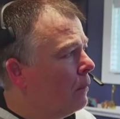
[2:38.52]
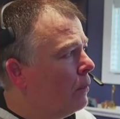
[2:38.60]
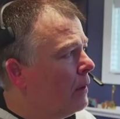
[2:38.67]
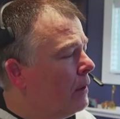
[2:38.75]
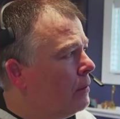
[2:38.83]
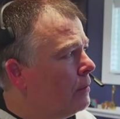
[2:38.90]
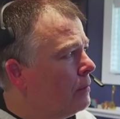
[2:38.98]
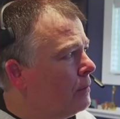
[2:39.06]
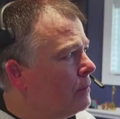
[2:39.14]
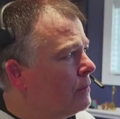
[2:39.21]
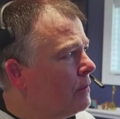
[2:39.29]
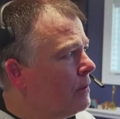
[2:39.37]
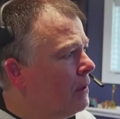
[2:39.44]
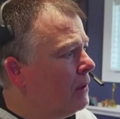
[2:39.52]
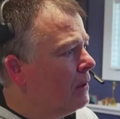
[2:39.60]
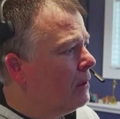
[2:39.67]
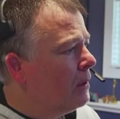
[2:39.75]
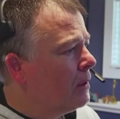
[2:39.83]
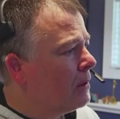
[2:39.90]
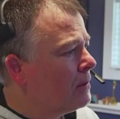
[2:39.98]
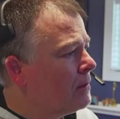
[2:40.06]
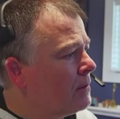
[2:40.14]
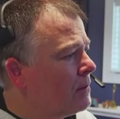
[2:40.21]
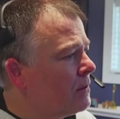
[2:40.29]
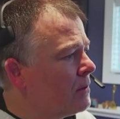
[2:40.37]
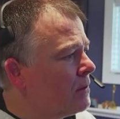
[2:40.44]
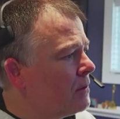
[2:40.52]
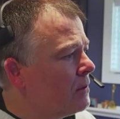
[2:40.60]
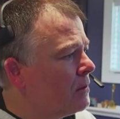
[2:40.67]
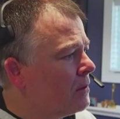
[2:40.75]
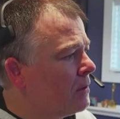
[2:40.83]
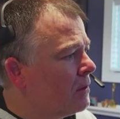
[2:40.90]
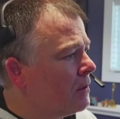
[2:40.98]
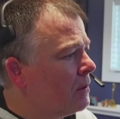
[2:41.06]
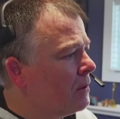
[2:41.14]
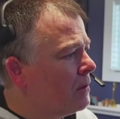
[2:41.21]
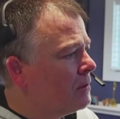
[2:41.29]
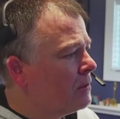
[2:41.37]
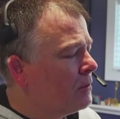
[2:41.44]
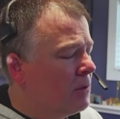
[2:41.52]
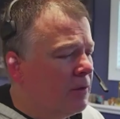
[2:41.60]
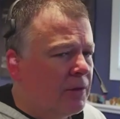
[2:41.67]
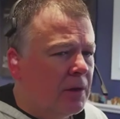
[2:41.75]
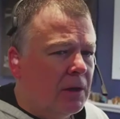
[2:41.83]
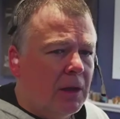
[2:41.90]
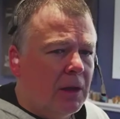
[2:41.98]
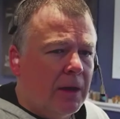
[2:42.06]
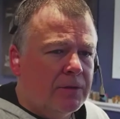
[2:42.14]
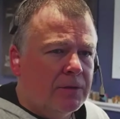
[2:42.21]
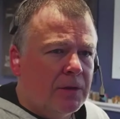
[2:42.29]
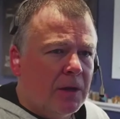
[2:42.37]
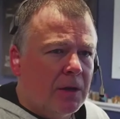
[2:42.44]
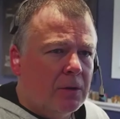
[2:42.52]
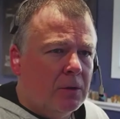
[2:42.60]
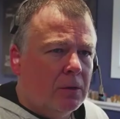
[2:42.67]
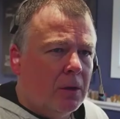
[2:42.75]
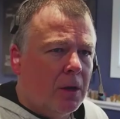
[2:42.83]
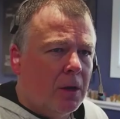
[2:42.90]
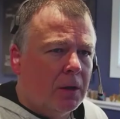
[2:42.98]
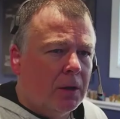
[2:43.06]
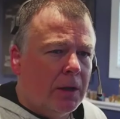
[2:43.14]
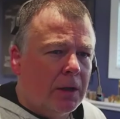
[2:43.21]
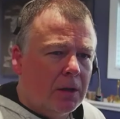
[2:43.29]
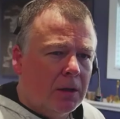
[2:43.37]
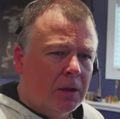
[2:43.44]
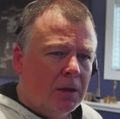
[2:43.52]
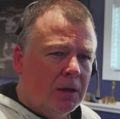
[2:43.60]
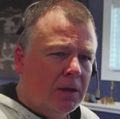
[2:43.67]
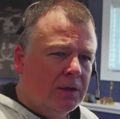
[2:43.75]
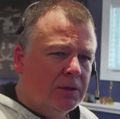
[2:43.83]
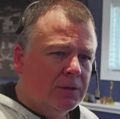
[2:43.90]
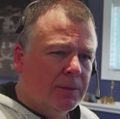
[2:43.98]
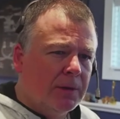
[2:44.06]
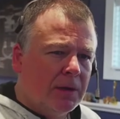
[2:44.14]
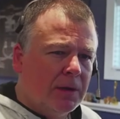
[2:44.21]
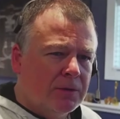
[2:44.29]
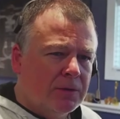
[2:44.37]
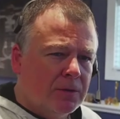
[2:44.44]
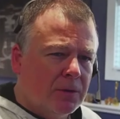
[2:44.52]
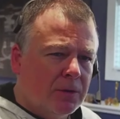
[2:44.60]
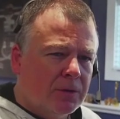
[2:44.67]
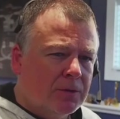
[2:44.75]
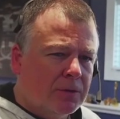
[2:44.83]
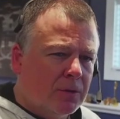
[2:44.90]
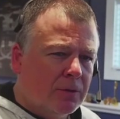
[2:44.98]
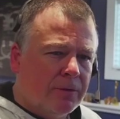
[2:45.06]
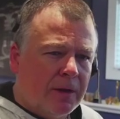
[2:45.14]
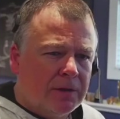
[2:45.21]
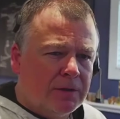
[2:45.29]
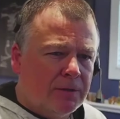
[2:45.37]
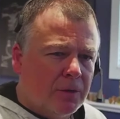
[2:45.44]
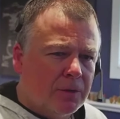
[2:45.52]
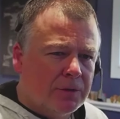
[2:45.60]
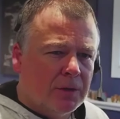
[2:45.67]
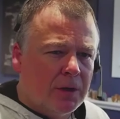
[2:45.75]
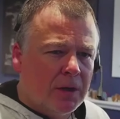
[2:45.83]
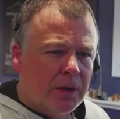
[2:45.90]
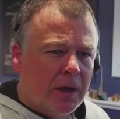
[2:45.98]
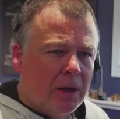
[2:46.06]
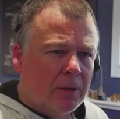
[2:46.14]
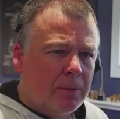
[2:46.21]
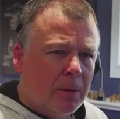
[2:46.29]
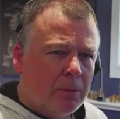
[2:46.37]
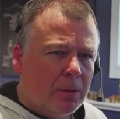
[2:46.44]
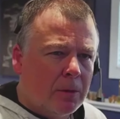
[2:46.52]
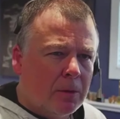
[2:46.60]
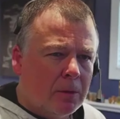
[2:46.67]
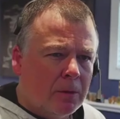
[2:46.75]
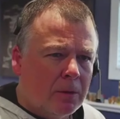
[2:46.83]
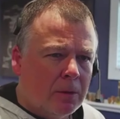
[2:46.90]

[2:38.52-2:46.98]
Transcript: we used the NIST certificate life cycle on like keys but not certs, or vice versa? I can't remember.